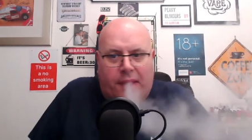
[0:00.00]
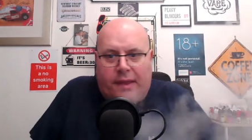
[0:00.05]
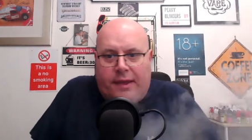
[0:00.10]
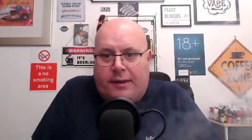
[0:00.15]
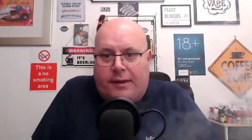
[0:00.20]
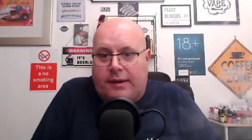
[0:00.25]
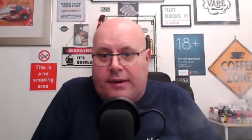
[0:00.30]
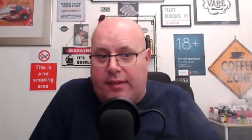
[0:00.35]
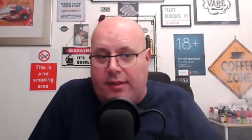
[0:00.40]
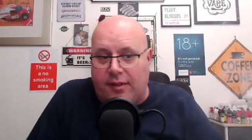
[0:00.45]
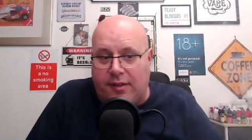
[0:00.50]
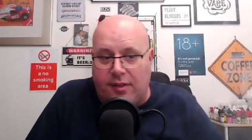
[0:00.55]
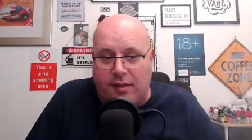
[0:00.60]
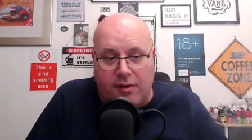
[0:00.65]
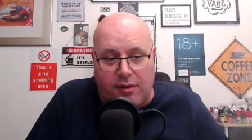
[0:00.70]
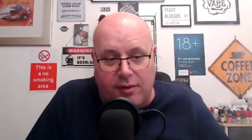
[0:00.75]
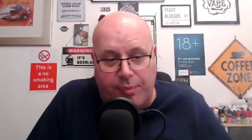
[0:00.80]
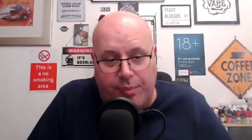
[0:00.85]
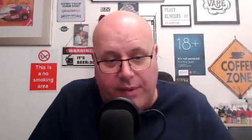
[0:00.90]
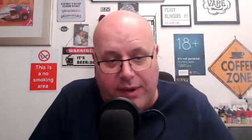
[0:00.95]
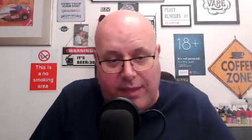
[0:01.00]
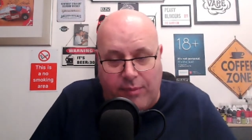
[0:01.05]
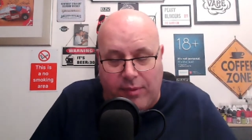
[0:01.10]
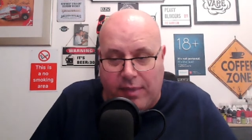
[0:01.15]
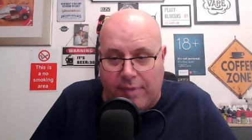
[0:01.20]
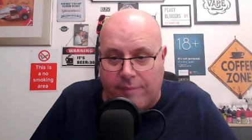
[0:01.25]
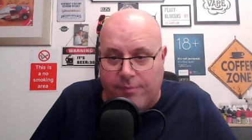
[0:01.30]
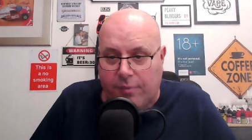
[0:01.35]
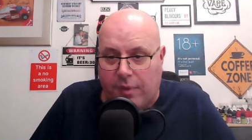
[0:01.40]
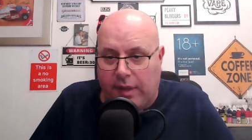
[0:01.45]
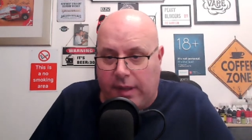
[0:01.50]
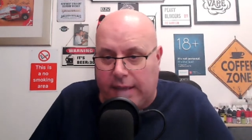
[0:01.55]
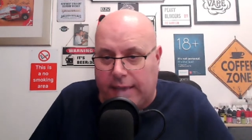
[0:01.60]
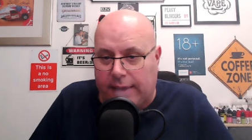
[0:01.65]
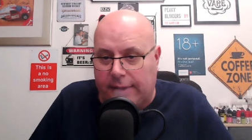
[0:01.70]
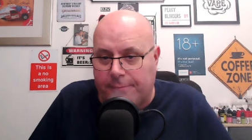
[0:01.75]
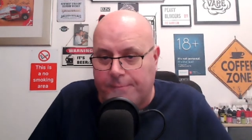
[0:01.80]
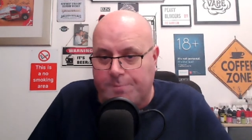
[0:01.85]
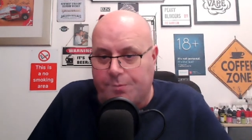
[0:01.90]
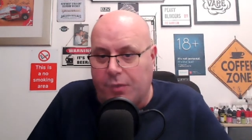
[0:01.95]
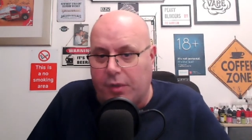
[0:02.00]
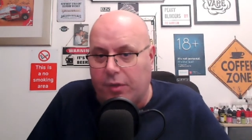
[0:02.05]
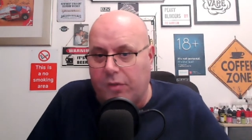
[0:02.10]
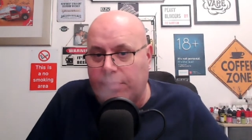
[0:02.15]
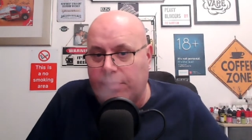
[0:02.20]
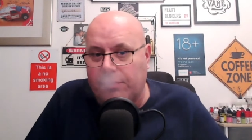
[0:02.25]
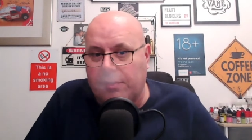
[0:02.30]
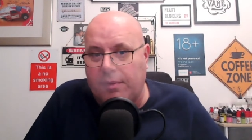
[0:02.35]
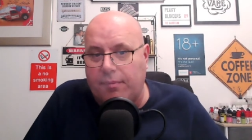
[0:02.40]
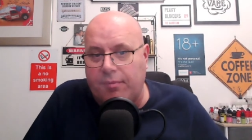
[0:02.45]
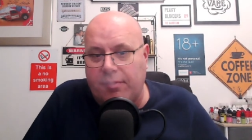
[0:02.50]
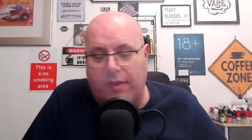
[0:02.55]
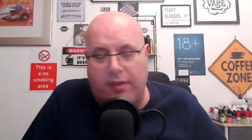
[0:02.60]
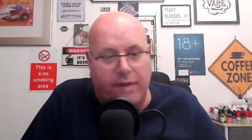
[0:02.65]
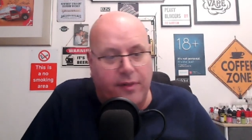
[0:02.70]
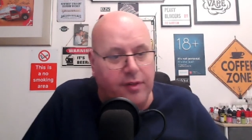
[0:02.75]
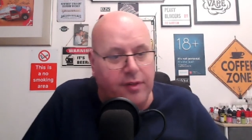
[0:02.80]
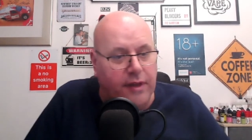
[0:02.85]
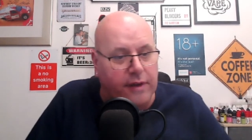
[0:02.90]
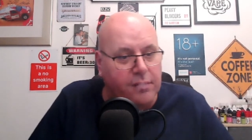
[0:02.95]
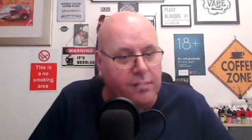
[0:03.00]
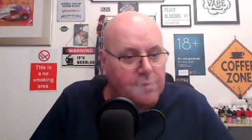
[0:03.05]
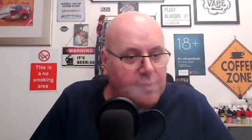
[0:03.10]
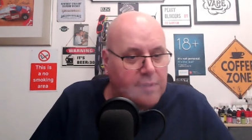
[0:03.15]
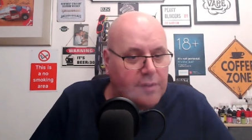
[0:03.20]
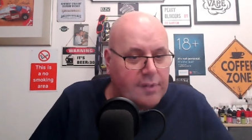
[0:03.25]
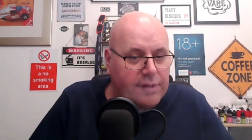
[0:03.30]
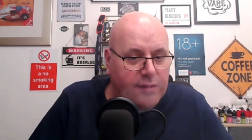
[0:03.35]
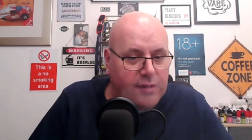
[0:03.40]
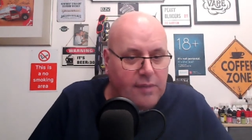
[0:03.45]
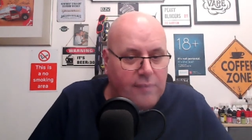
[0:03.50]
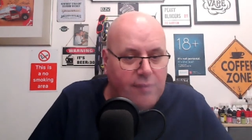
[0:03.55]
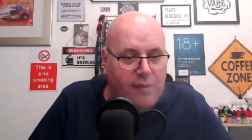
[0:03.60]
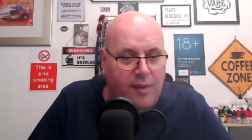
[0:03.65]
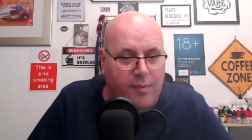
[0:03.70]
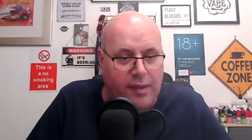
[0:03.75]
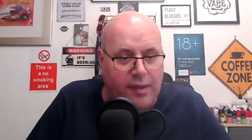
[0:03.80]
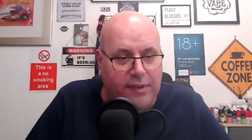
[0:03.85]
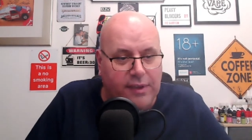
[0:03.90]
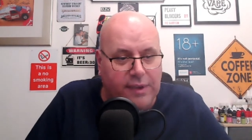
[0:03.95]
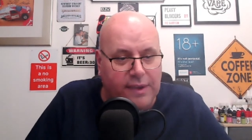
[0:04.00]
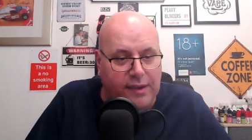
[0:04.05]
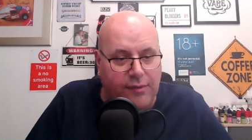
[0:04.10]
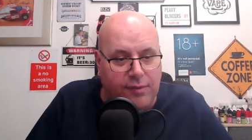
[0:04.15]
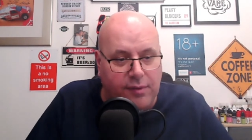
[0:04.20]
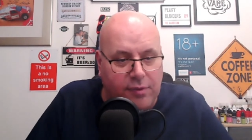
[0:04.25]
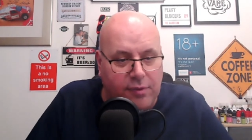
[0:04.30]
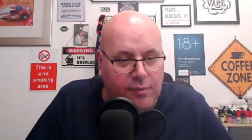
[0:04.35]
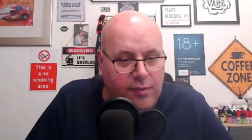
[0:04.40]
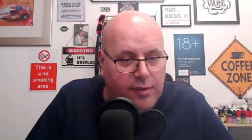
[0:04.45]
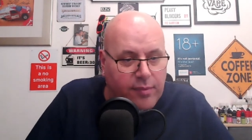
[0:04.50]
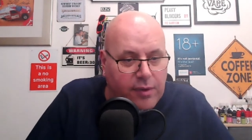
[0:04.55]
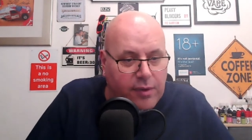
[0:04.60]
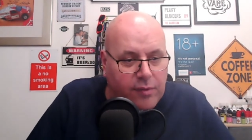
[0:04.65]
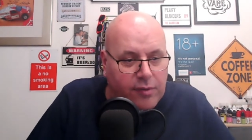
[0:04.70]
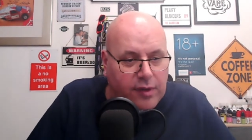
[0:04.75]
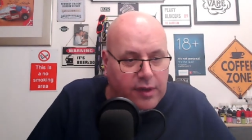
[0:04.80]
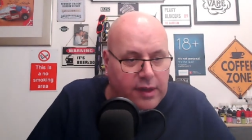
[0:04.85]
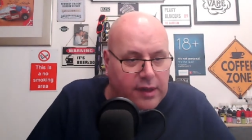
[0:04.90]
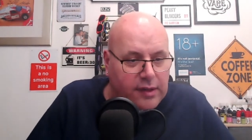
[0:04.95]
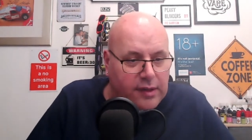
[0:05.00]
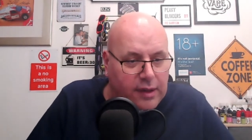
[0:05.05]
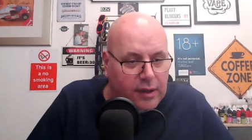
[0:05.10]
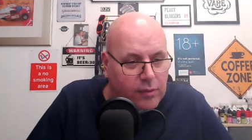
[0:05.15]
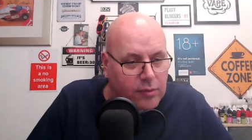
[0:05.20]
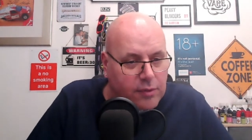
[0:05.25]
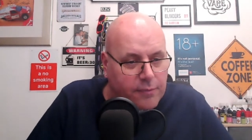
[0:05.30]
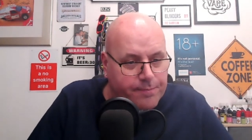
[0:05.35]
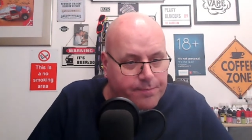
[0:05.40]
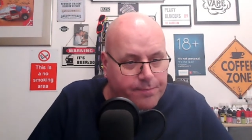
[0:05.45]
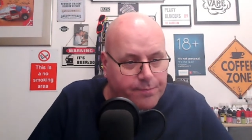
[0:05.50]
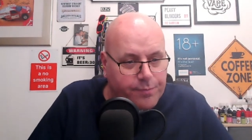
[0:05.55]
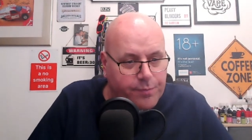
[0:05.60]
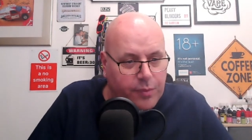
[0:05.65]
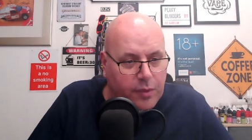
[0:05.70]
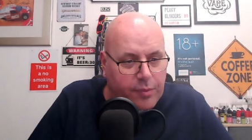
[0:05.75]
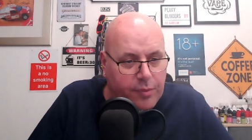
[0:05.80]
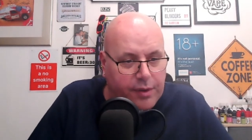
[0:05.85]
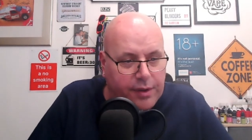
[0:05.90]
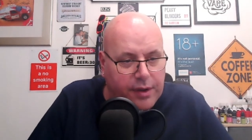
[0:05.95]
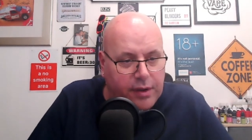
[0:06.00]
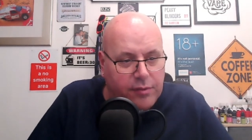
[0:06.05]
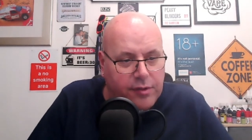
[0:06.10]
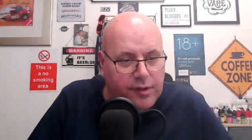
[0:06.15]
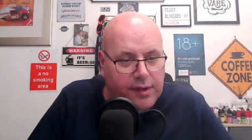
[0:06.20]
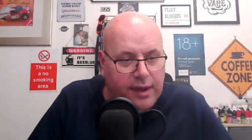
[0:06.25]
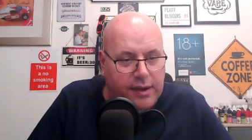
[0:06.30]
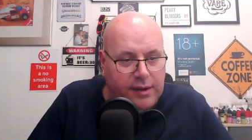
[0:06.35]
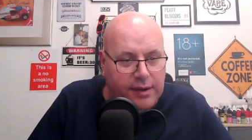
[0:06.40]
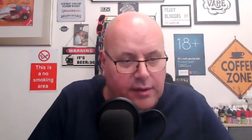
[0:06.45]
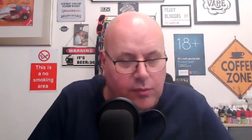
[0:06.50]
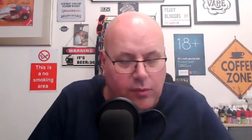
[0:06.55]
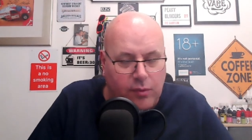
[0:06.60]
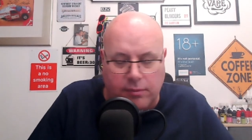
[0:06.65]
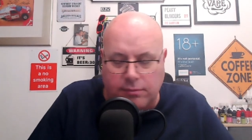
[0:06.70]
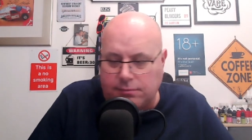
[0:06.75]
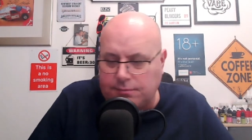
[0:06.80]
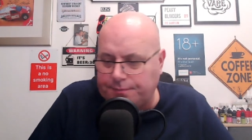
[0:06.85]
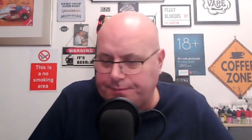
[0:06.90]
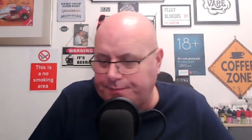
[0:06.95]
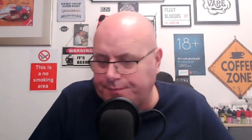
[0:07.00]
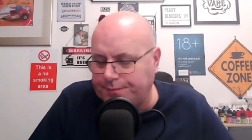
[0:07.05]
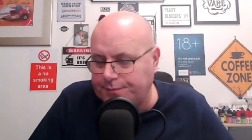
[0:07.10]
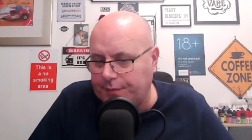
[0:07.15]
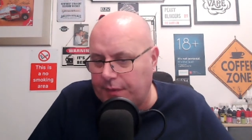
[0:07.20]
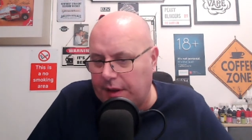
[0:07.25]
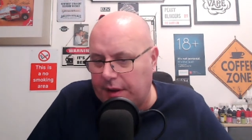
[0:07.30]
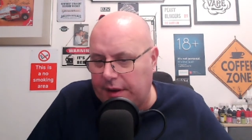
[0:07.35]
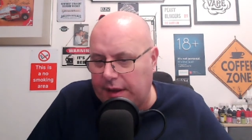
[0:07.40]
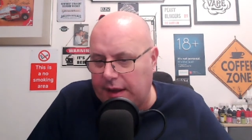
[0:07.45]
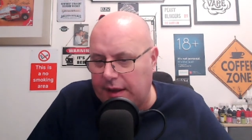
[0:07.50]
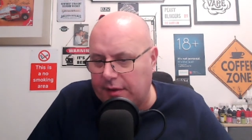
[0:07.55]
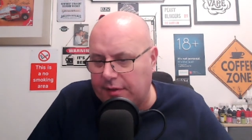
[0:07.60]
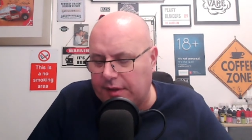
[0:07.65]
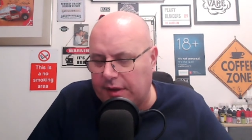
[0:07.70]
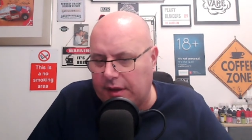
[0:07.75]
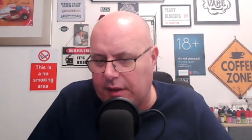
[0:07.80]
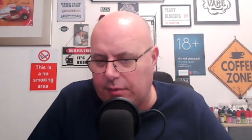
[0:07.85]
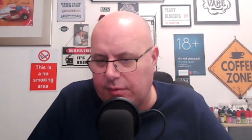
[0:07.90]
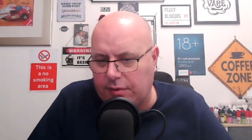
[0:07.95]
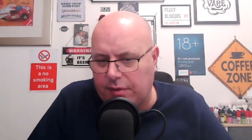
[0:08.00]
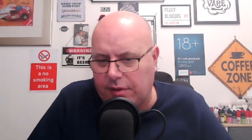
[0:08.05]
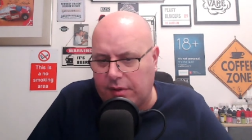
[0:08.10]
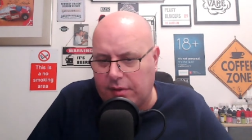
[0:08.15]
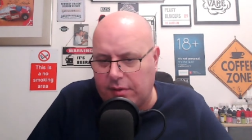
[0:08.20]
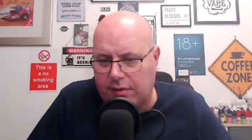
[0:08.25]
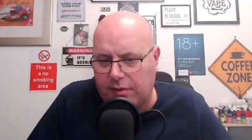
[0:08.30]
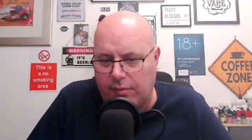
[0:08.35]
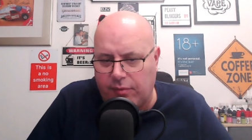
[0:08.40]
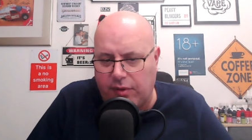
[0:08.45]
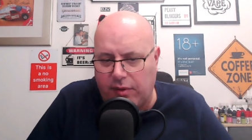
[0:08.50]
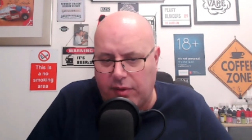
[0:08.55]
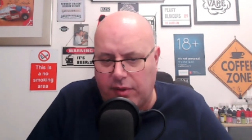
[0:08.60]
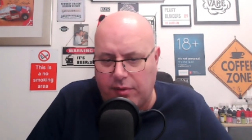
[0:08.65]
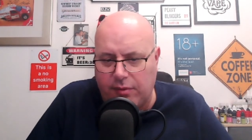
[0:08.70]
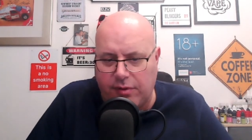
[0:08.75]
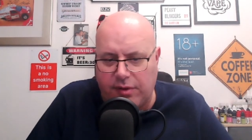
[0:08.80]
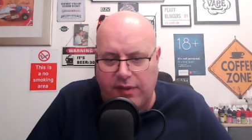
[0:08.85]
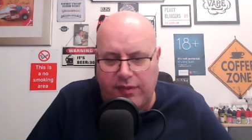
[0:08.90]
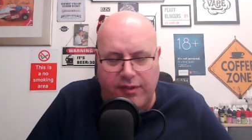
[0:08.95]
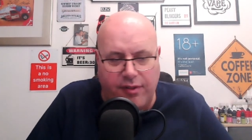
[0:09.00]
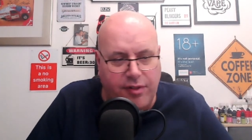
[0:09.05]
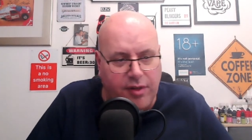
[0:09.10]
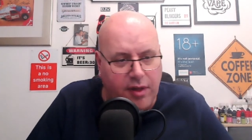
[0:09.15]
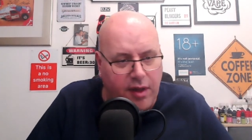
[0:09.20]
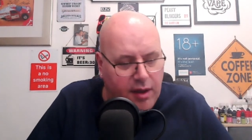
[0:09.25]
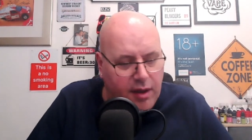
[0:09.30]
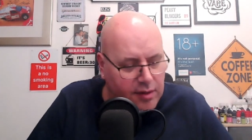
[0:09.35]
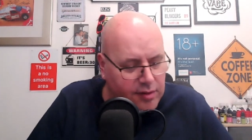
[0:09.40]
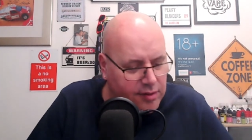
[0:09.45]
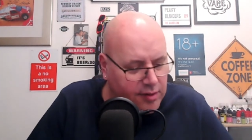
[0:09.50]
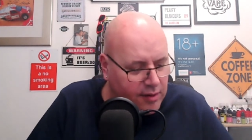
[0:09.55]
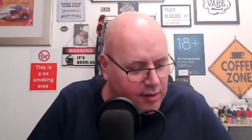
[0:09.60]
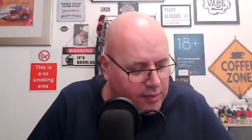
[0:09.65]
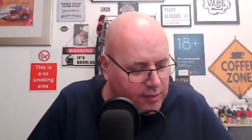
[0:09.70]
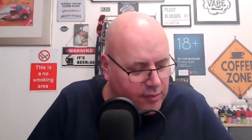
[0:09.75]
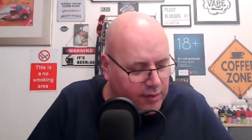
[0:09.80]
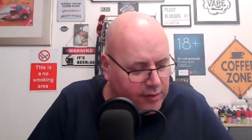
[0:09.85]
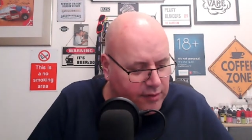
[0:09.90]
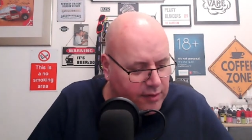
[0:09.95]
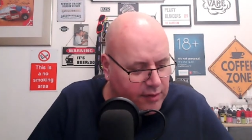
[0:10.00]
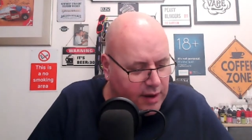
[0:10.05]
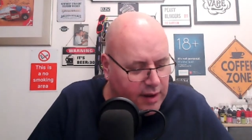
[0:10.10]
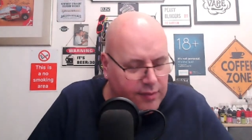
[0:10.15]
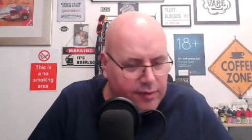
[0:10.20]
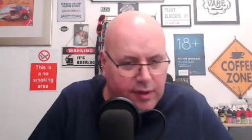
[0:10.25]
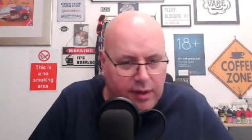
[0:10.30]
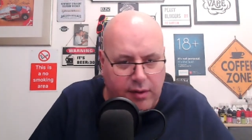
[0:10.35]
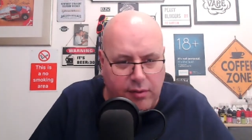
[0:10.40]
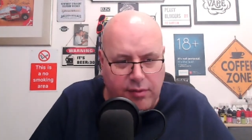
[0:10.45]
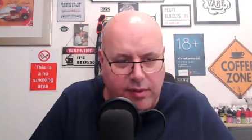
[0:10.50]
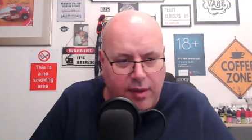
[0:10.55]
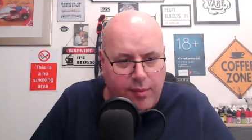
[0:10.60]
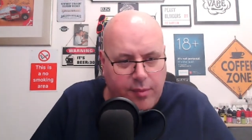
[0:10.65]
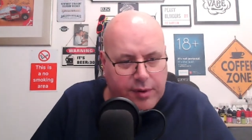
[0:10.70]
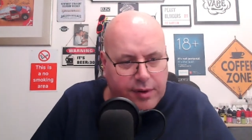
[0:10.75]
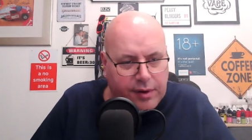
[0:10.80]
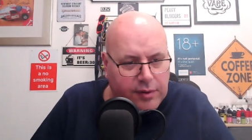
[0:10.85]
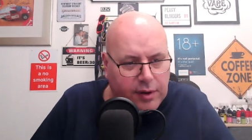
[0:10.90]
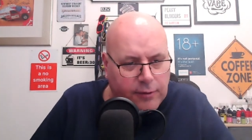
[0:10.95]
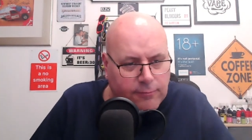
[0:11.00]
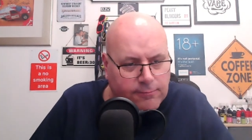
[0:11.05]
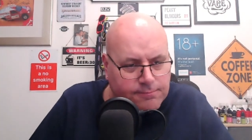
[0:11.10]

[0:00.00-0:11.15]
Now, this is on a premium subscription, this channel, so I don't know if that makes any difference with the music you can use. But I know Skint did one, and he actually used something that was in the charts. Now, whether you're allowed to use them, I don't know.